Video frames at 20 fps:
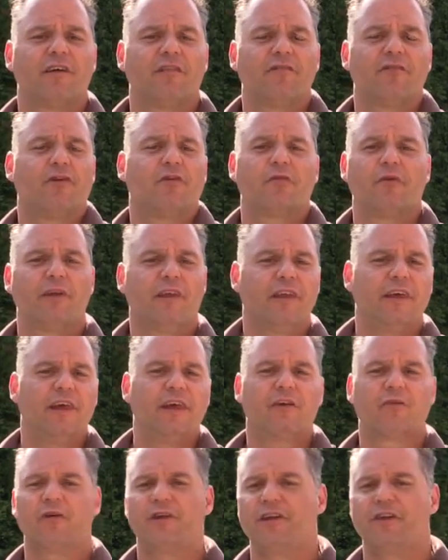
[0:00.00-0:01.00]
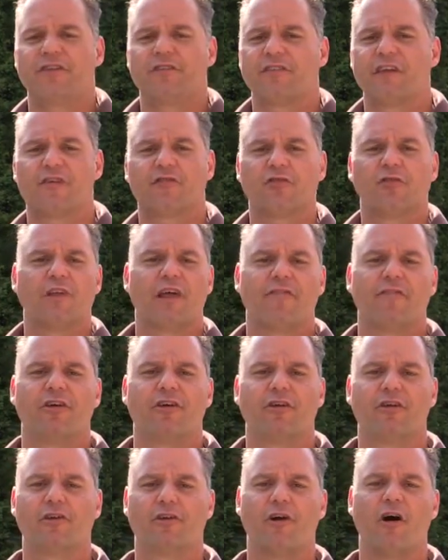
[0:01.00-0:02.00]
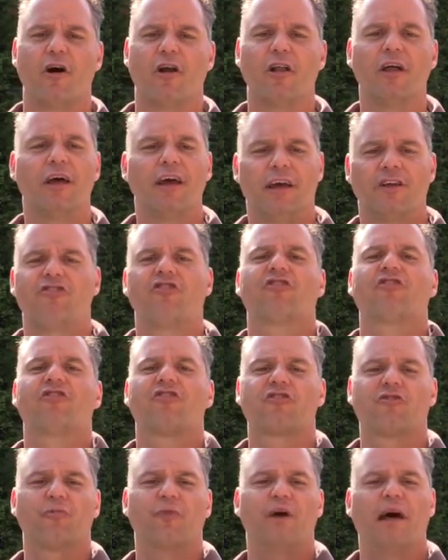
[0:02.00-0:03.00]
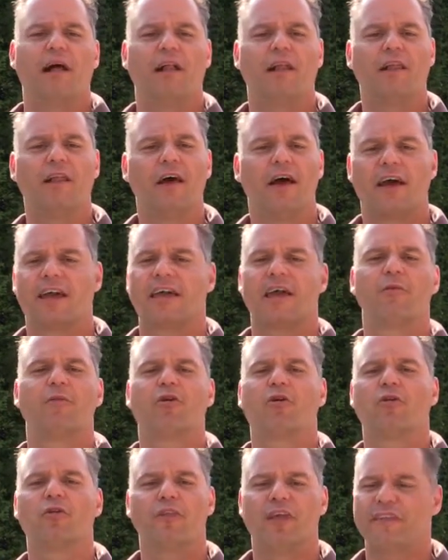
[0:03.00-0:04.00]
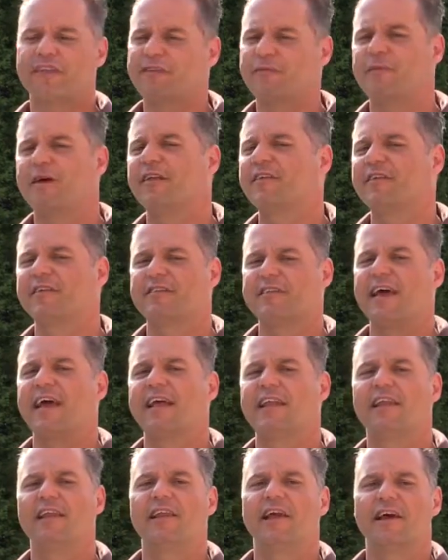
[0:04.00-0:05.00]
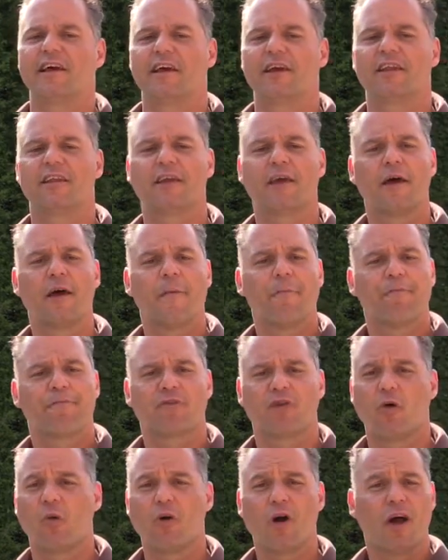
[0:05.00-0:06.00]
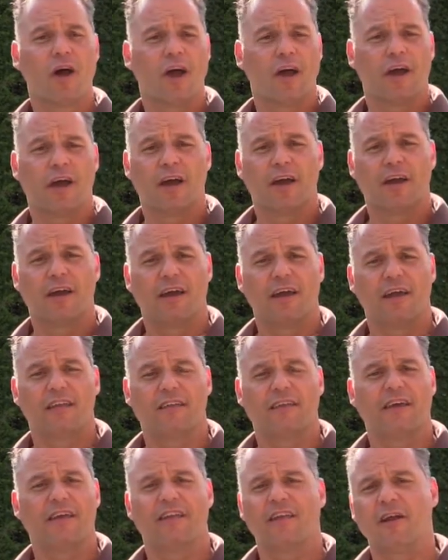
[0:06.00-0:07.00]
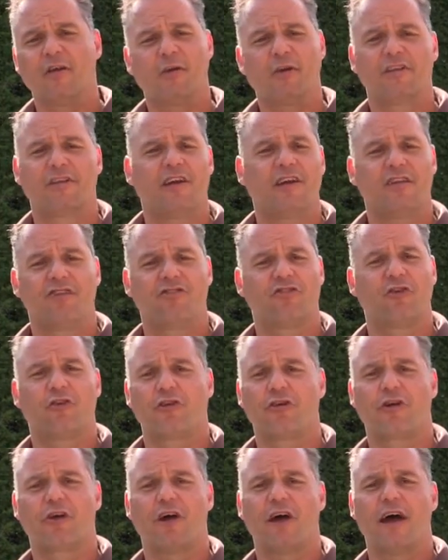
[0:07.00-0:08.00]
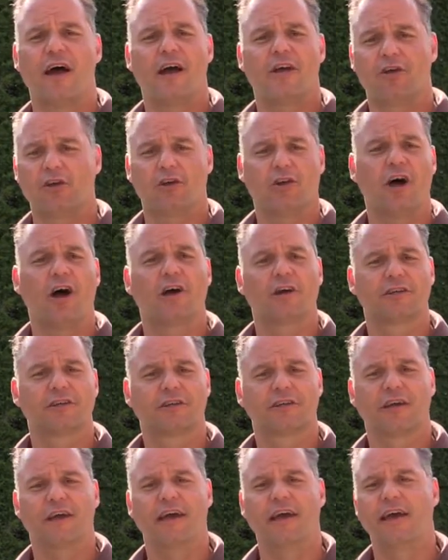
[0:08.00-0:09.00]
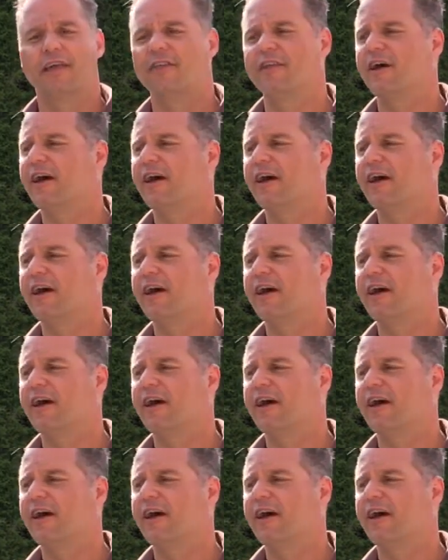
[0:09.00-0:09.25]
you read the ingredients, there's no lavender at all. It's just a smell, a chemical that smells exactly like it. So it irritates your lungs and